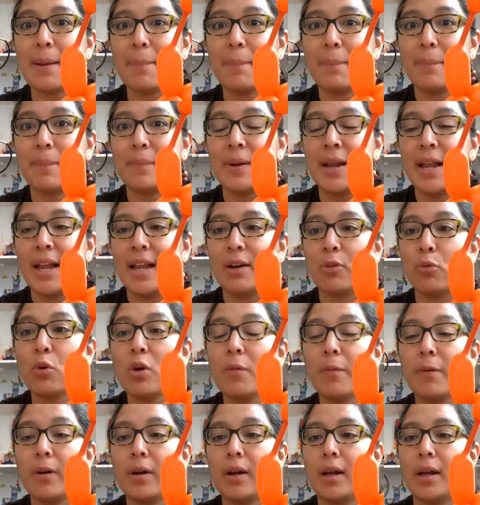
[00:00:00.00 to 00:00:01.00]
a
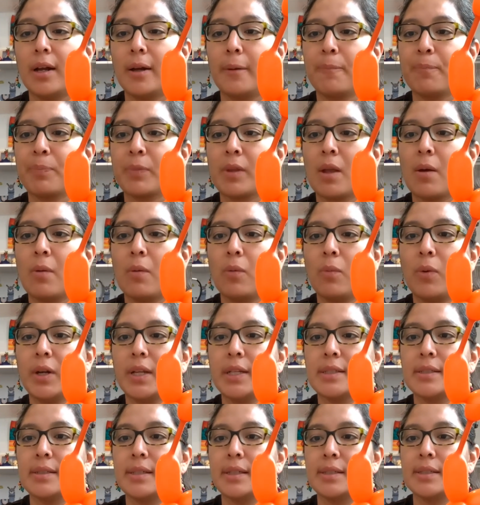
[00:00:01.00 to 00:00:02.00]
river. Um, what
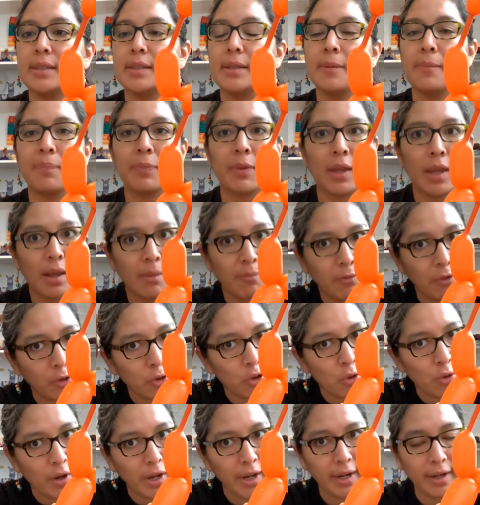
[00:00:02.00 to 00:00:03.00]
is this for
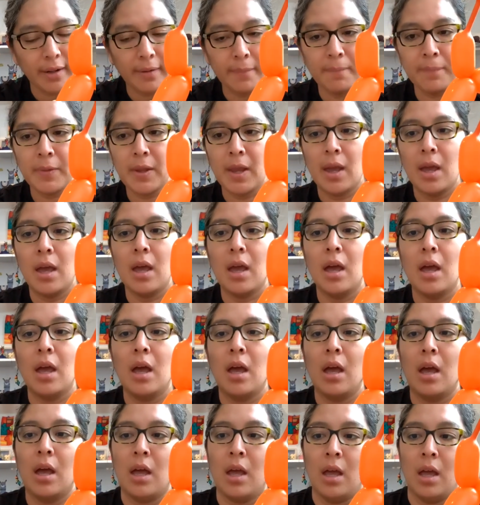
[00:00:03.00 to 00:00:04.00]
your hair?
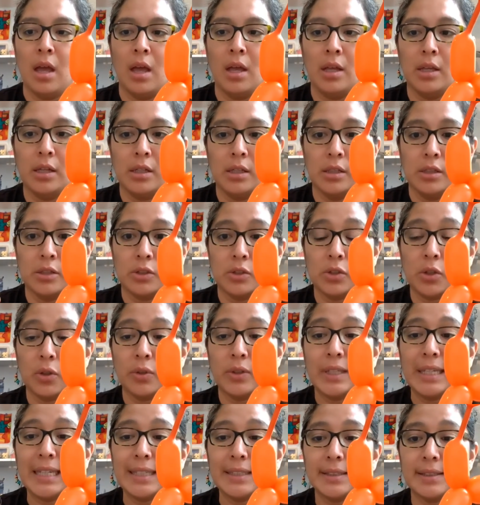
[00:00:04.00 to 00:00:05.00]
So
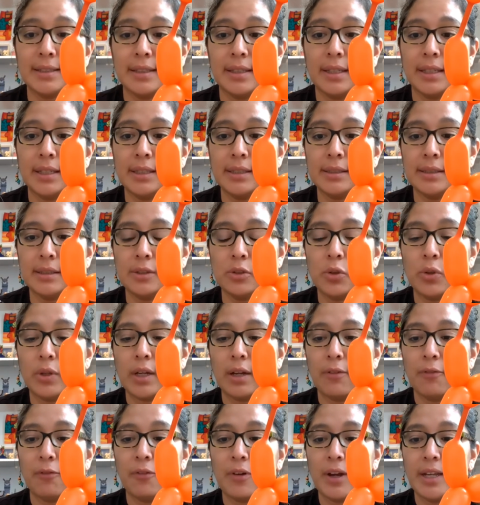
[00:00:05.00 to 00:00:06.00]
these things you
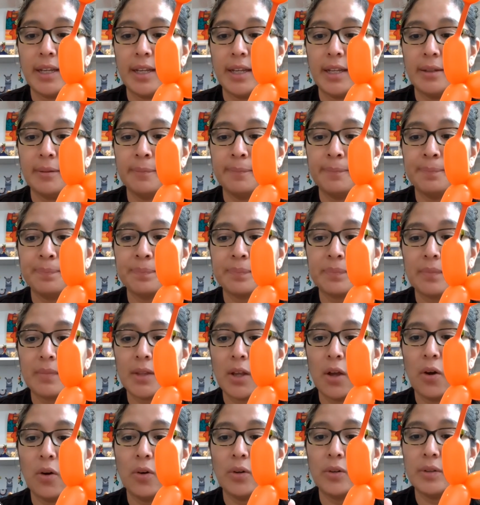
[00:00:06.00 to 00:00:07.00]
can find in
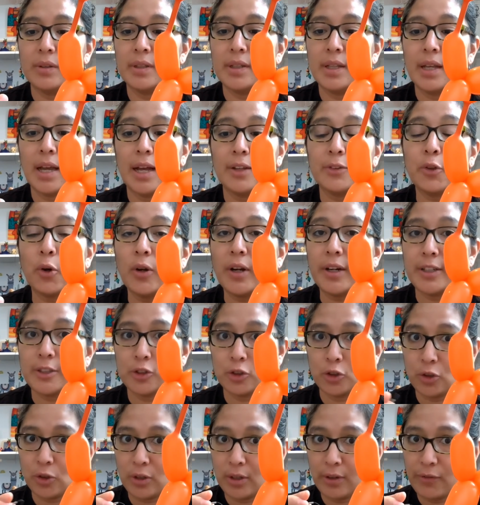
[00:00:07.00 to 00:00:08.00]
on a dollar
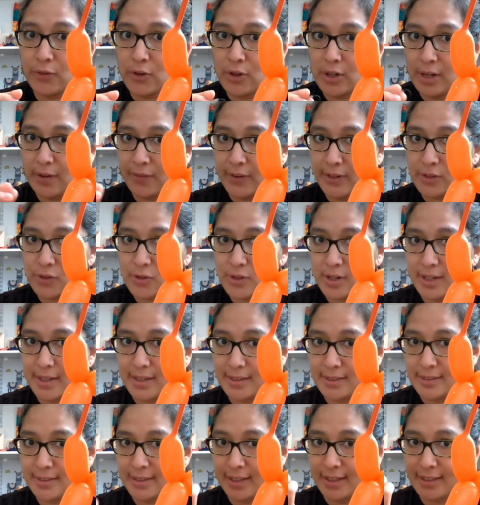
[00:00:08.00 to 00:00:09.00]
store if you live in the
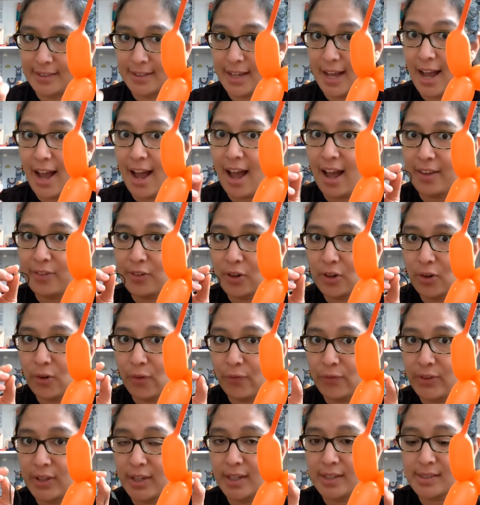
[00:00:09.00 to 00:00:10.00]
United States. A hundred
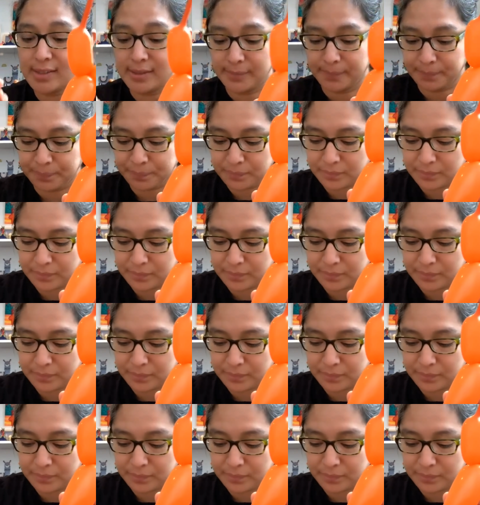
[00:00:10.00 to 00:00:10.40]
of these